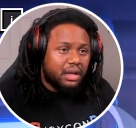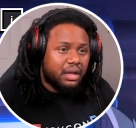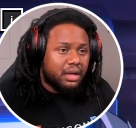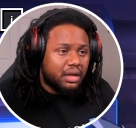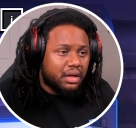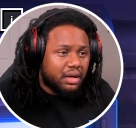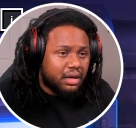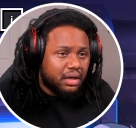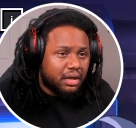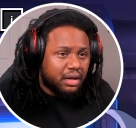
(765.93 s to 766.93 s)

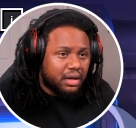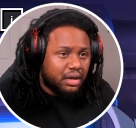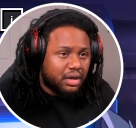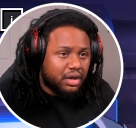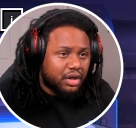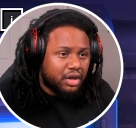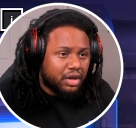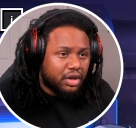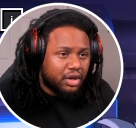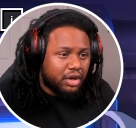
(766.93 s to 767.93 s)

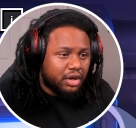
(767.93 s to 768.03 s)
[no speech]